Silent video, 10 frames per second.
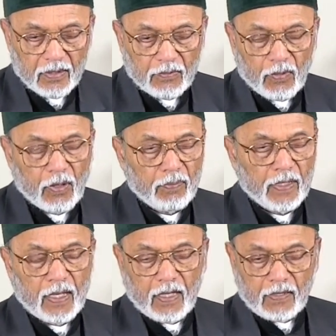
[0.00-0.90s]
The war
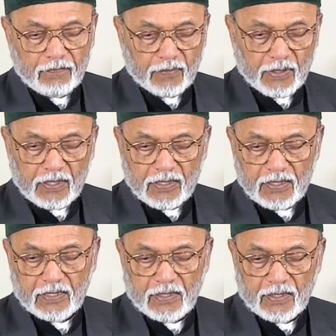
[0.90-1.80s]
began in
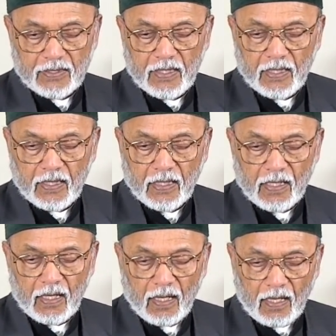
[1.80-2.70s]
1463
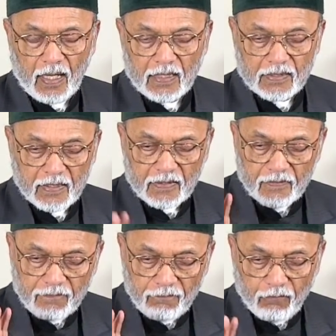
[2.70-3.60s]
and lasted
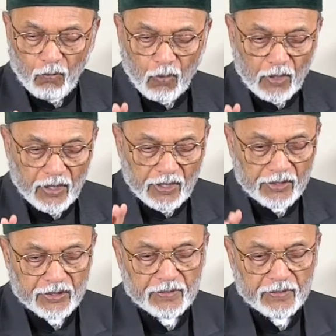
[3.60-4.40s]
4 years.